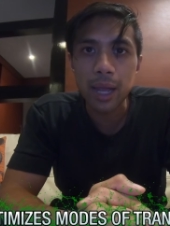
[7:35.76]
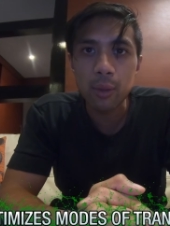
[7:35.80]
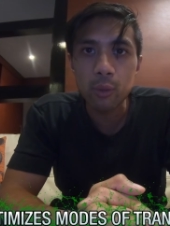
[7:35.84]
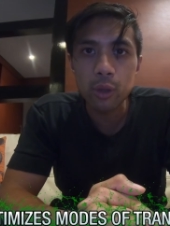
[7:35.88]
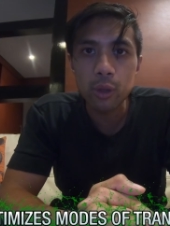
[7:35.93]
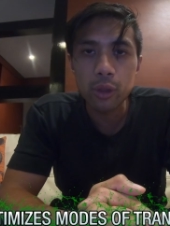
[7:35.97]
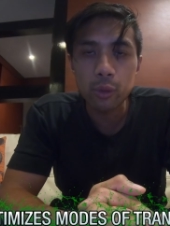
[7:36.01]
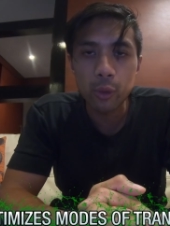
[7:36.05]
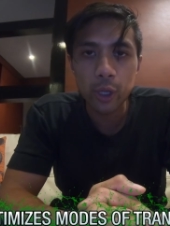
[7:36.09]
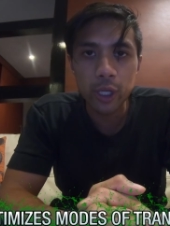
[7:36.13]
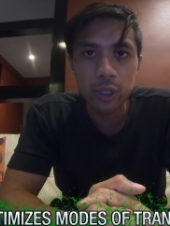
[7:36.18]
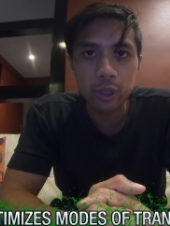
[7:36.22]

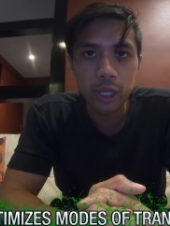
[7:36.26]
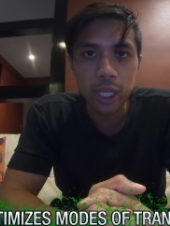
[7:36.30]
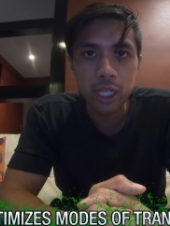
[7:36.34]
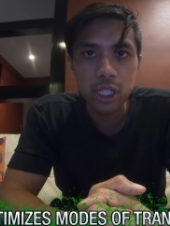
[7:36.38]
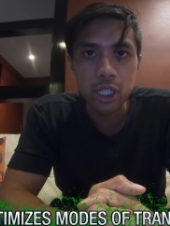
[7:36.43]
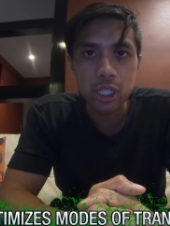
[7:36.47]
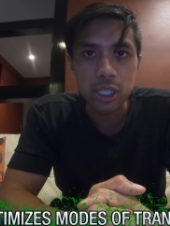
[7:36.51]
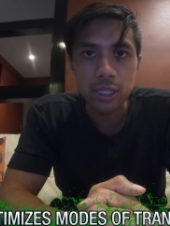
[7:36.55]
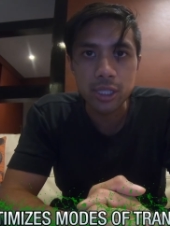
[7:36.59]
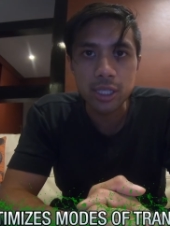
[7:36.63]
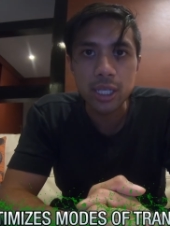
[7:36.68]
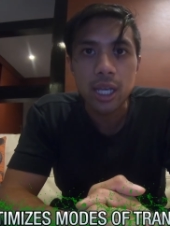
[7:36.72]
with
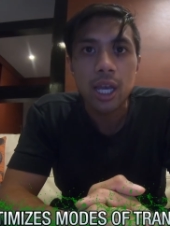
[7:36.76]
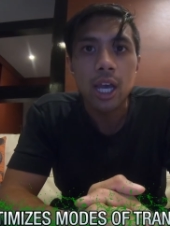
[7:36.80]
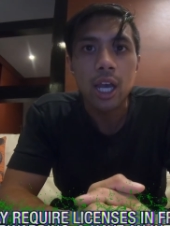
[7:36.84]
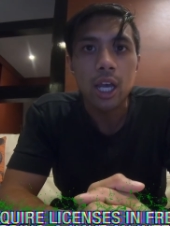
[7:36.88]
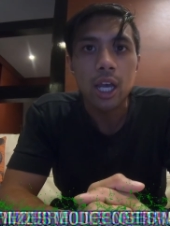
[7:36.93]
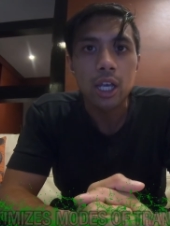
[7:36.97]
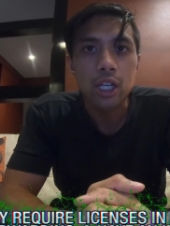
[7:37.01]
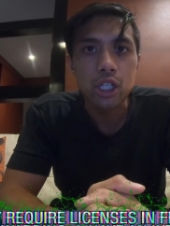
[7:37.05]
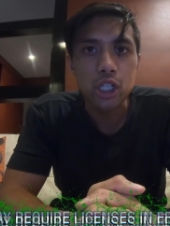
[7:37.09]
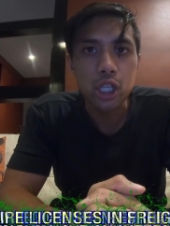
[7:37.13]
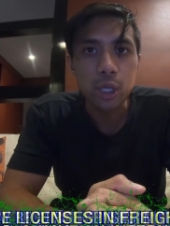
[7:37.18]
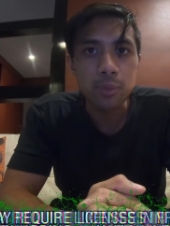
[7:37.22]
regulations,
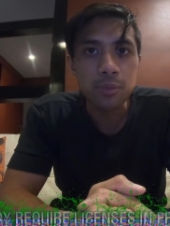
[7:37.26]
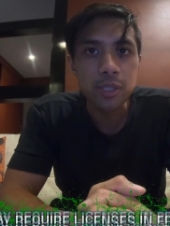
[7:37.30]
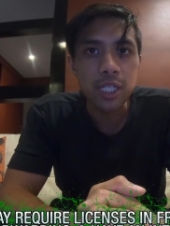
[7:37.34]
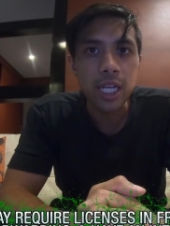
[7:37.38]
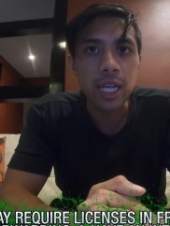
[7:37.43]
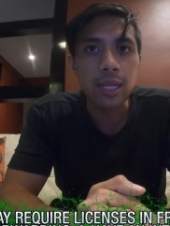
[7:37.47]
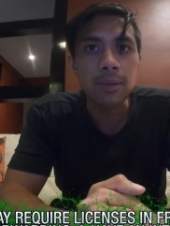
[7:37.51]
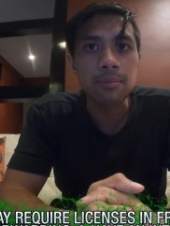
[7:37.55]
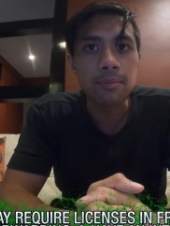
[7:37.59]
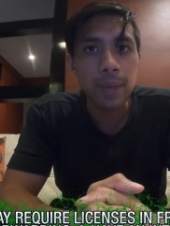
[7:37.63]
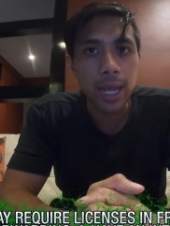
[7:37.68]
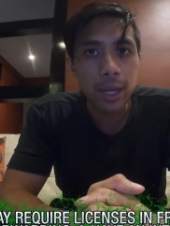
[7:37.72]

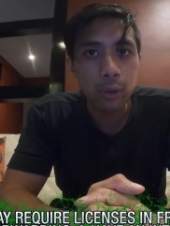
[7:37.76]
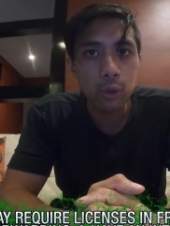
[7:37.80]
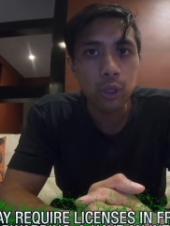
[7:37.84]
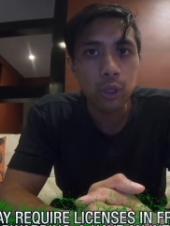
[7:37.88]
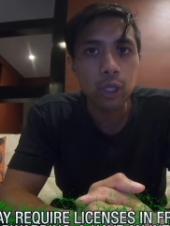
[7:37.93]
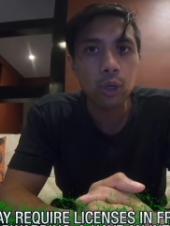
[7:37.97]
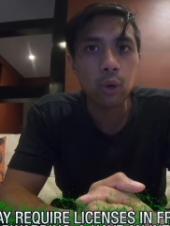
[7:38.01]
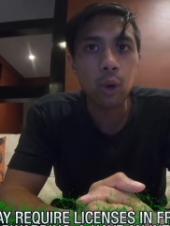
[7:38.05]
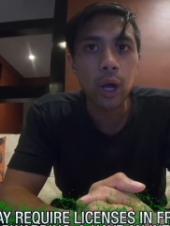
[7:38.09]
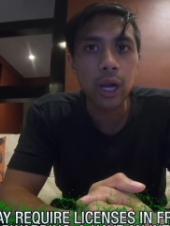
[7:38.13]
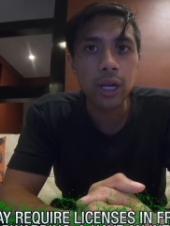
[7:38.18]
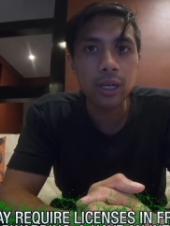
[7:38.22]
ShipChain may
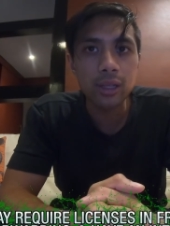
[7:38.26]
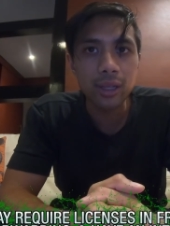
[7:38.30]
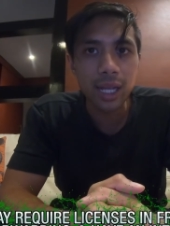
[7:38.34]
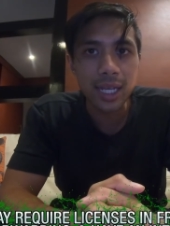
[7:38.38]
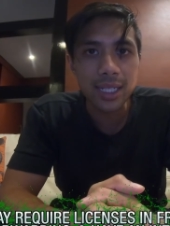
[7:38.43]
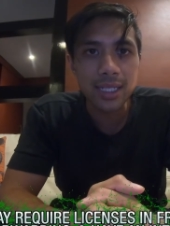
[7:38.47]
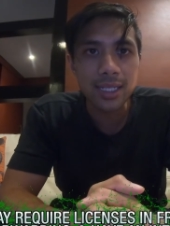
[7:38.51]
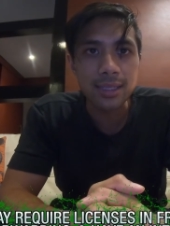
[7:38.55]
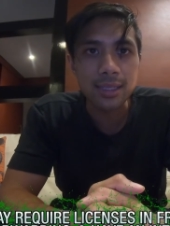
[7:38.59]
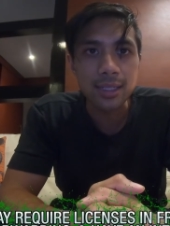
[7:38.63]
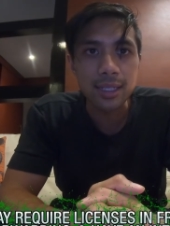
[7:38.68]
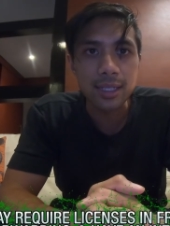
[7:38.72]
require
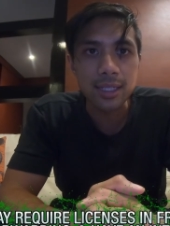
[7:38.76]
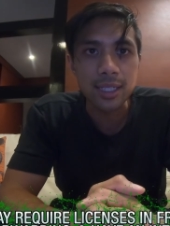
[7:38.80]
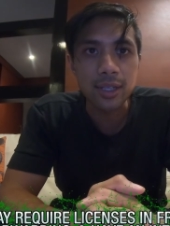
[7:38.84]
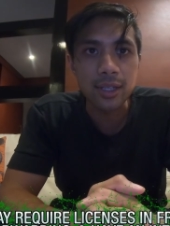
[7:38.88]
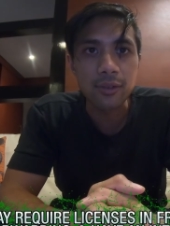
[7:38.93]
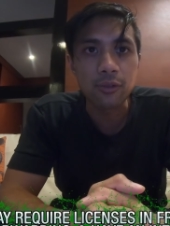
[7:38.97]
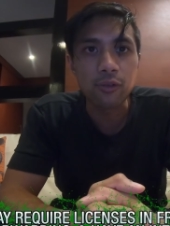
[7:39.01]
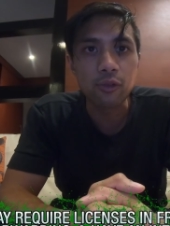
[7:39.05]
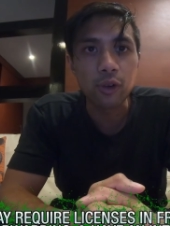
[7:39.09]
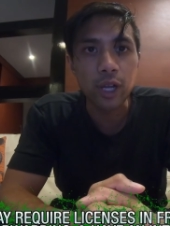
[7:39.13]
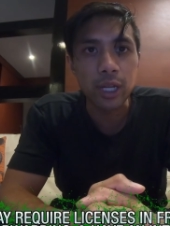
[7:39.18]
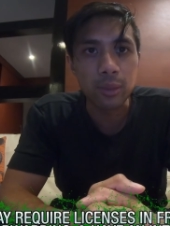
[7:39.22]
licenses
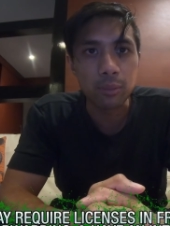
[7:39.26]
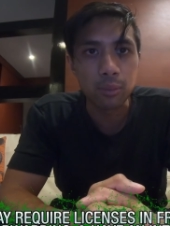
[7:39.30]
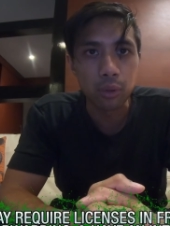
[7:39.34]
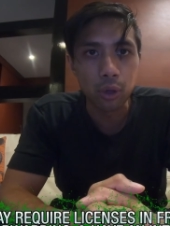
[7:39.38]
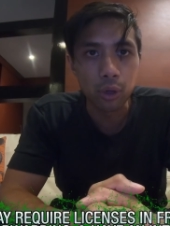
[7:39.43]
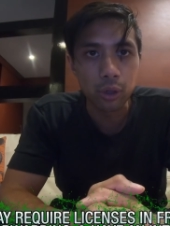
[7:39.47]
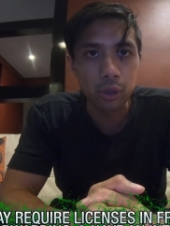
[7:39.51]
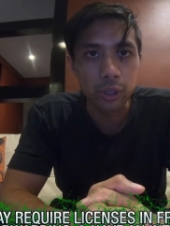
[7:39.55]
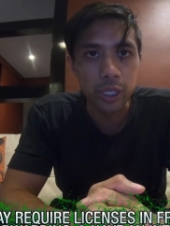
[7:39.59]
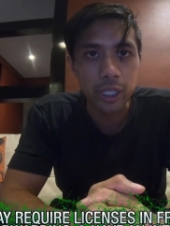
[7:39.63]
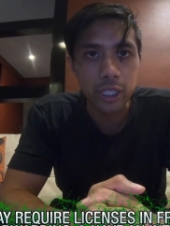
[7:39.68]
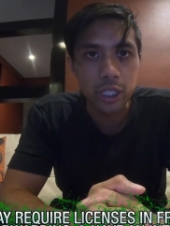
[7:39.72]
in freight
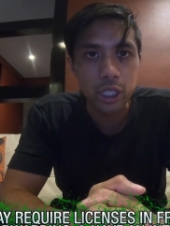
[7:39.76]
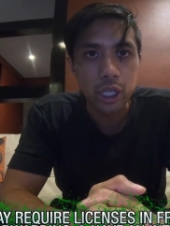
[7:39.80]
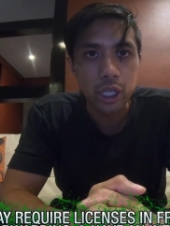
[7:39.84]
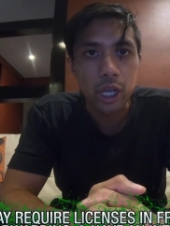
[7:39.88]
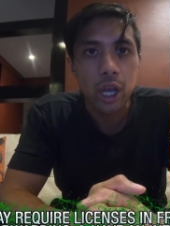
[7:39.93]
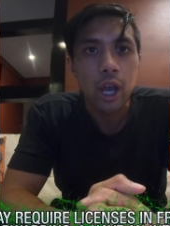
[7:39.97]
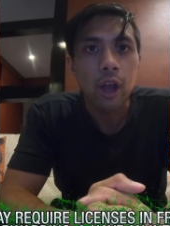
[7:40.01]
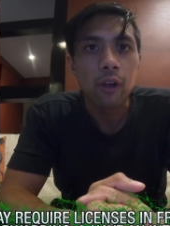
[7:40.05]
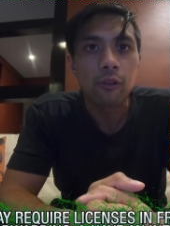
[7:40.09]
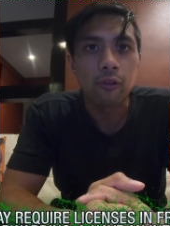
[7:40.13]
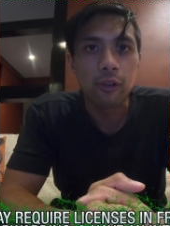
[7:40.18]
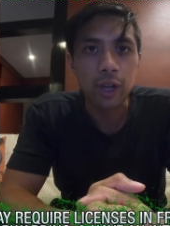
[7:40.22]
brokerage,
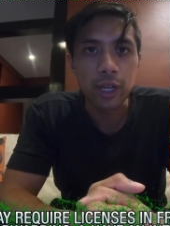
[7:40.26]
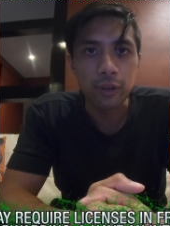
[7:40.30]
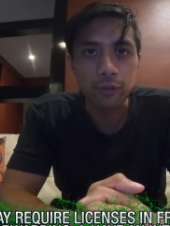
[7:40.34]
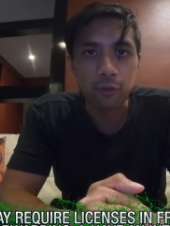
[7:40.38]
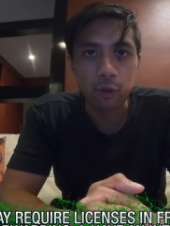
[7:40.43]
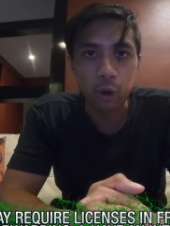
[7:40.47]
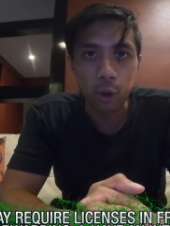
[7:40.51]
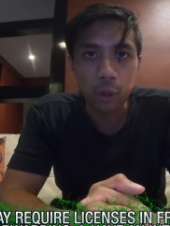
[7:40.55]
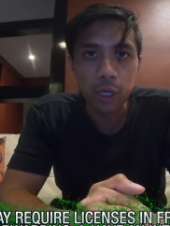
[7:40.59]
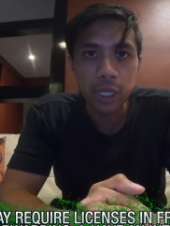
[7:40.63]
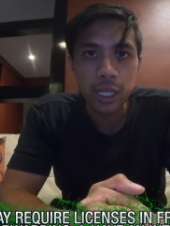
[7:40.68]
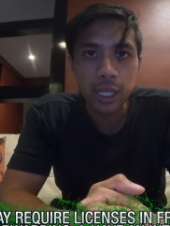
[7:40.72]
freight
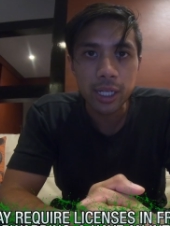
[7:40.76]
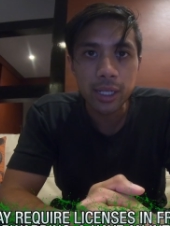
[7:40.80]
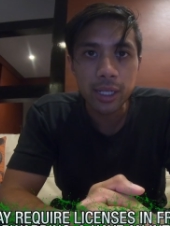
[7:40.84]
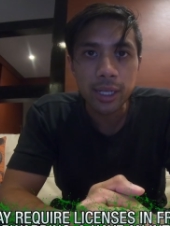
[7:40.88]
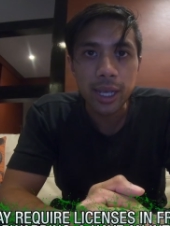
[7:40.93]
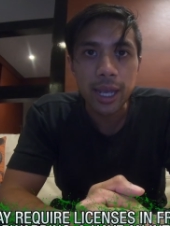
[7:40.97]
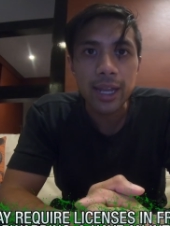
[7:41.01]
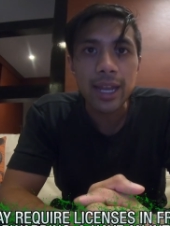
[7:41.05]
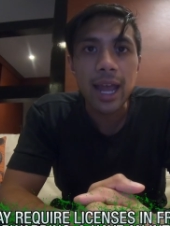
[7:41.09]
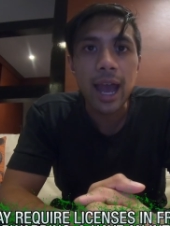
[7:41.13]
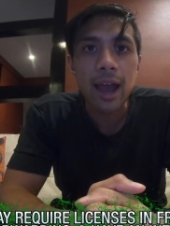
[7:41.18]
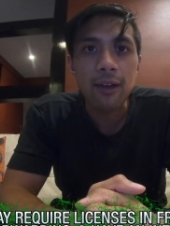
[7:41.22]

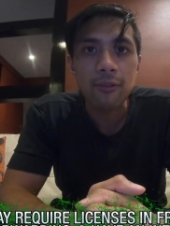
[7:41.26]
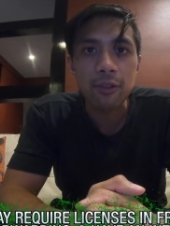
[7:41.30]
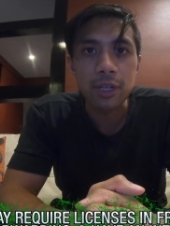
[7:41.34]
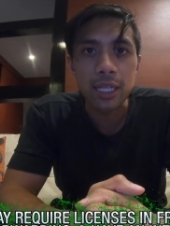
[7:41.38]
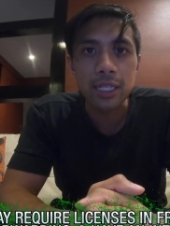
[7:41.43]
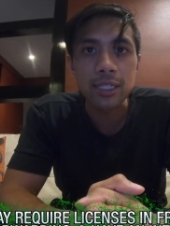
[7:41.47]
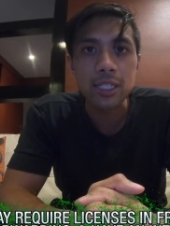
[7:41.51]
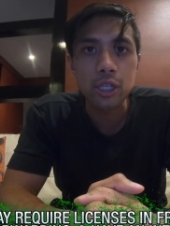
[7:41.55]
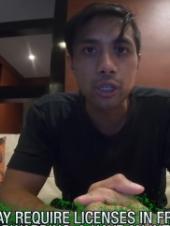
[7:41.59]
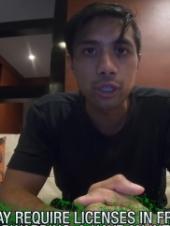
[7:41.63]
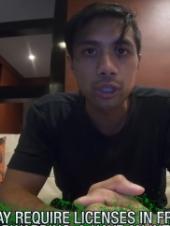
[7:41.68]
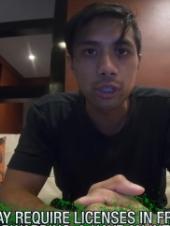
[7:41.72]
forwarding, and have an
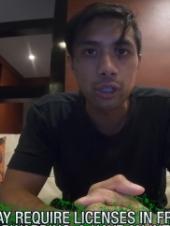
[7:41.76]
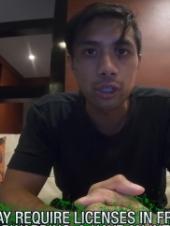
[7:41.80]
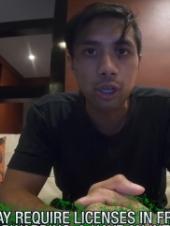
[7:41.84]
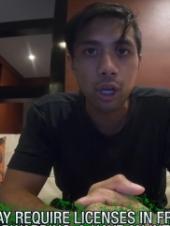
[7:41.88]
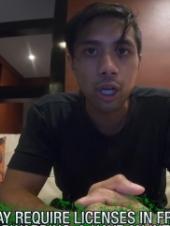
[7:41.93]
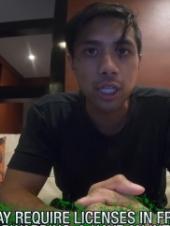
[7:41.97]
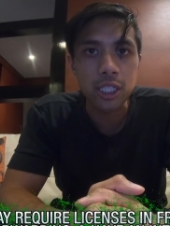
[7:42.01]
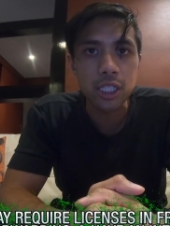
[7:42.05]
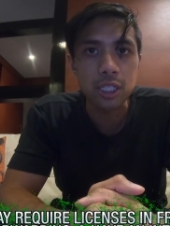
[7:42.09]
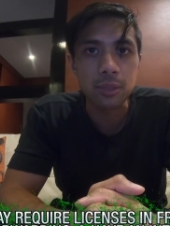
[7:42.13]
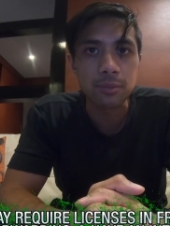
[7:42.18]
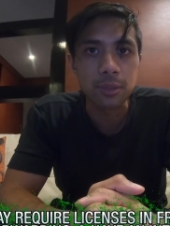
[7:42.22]
internal
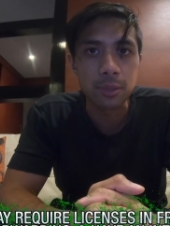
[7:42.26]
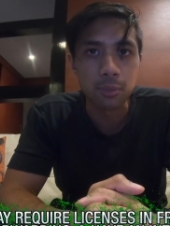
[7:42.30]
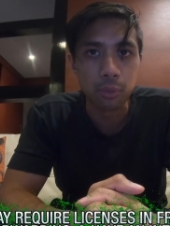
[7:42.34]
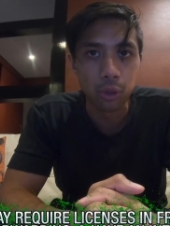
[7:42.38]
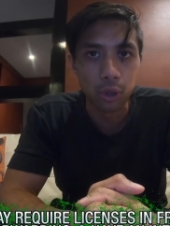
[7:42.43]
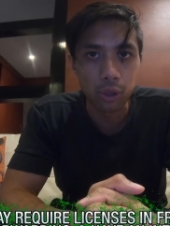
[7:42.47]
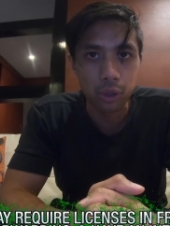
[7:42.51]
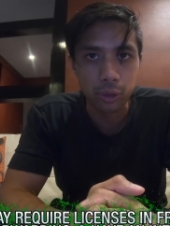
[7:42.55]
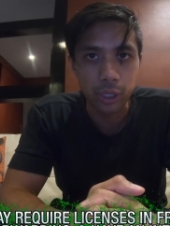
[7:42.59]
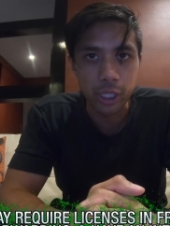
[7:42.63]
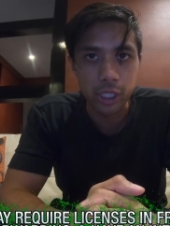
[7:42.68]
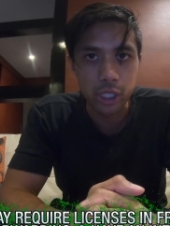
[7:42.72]
customs
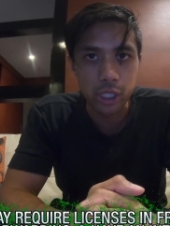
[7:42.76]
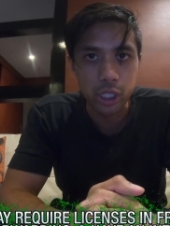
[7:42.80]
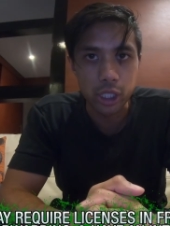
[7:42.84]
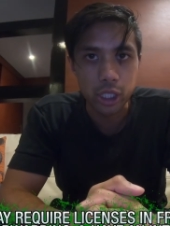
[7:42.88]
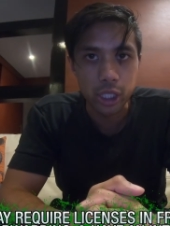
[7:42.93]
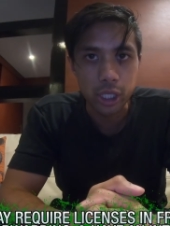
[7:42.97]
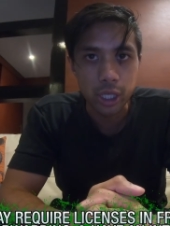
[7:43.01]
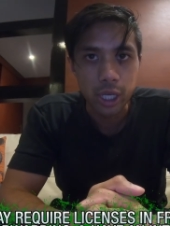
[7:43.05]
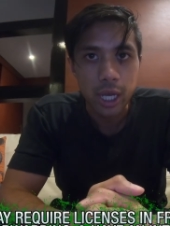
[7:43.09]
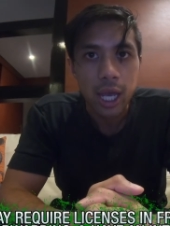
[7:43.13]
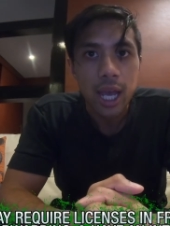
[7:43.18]
brokerage.